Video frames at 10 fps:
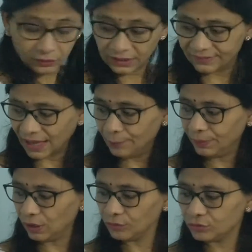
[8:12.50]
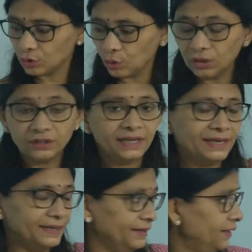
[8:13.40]
the example of stolon
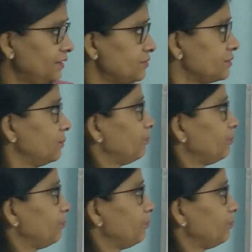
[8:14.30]
is,